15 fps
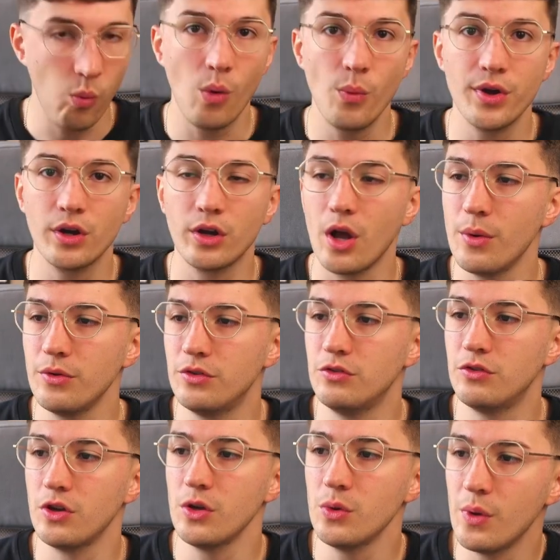What we are going to
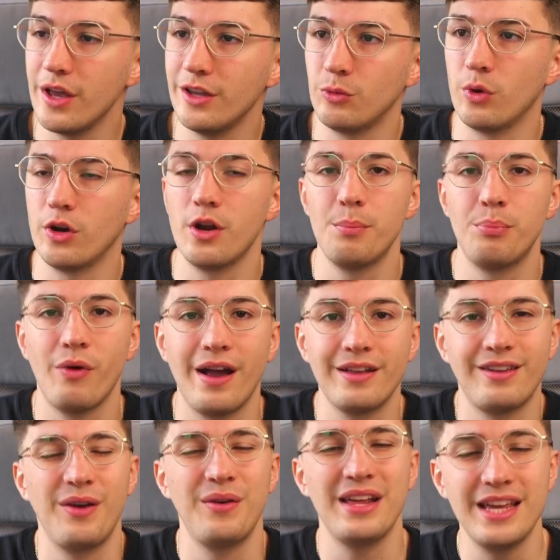do is we're going to break
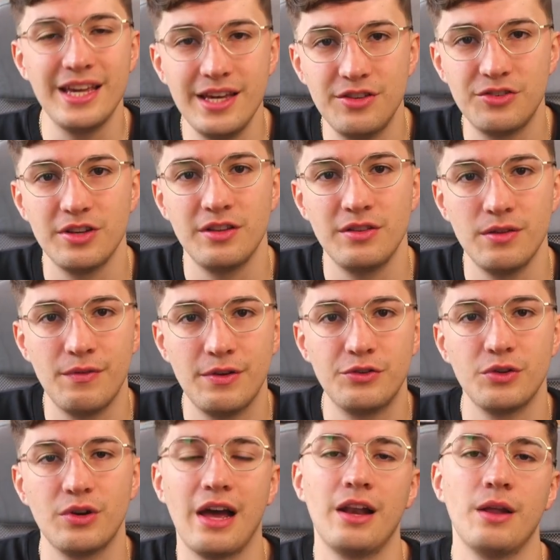down each
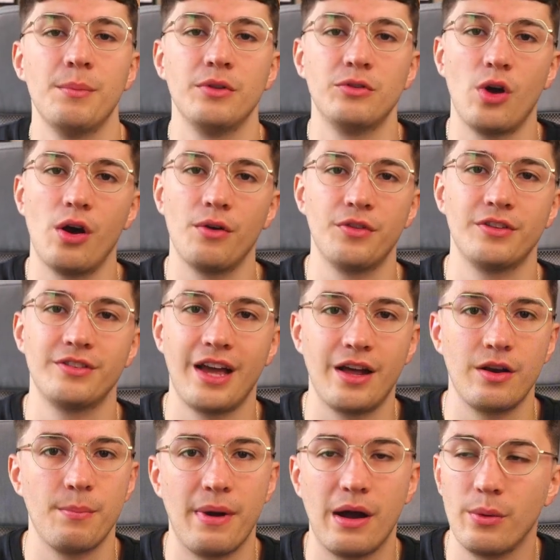individual element of the
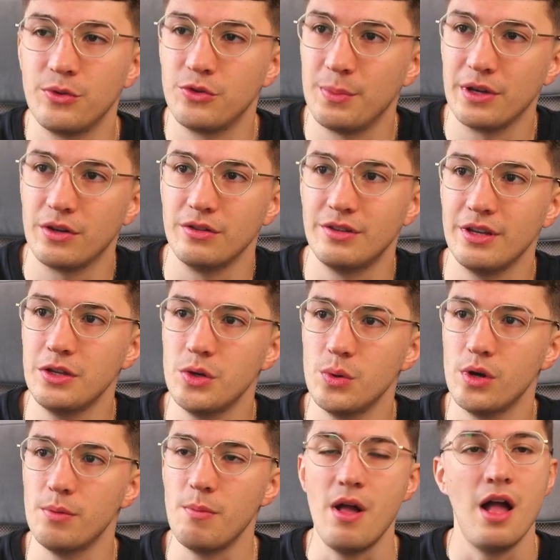Tannenbaum Schmidt
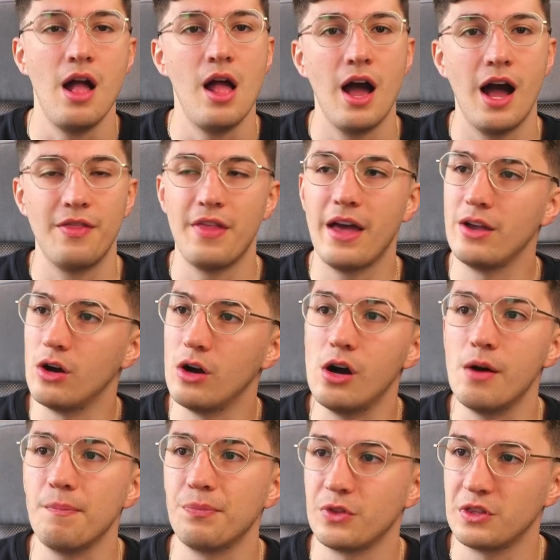Continuum, and they
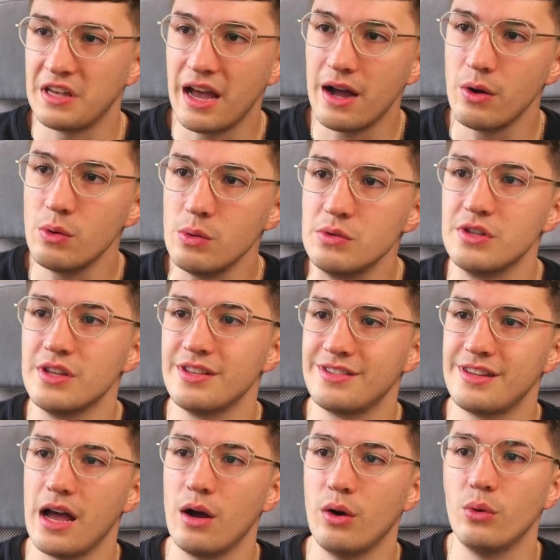are tells,
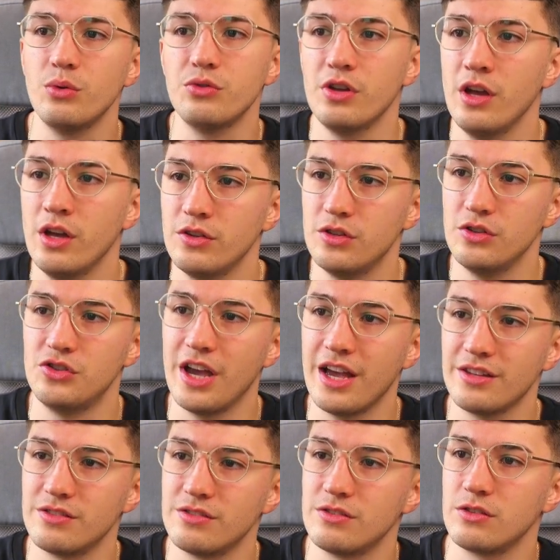sells,
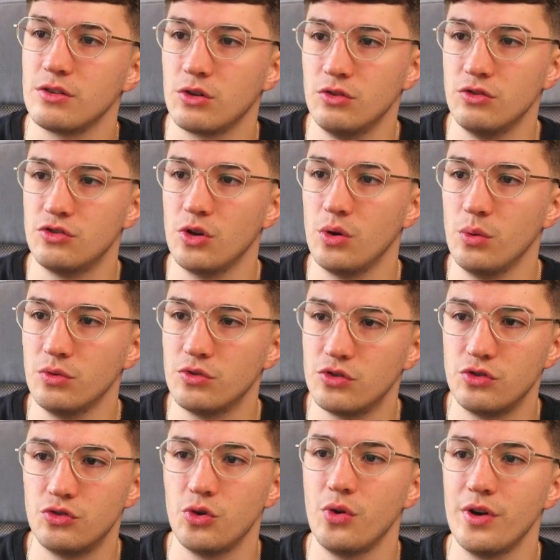suggests, consults,
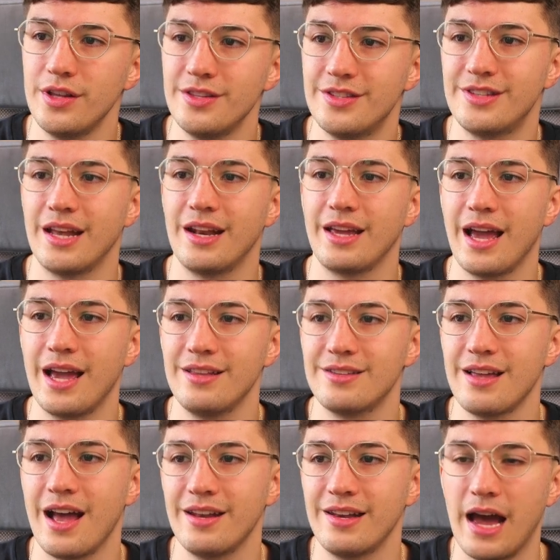joins, delegates,
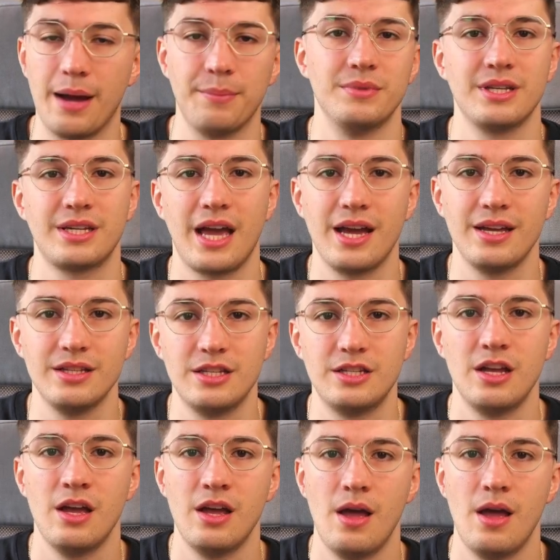and abdicates.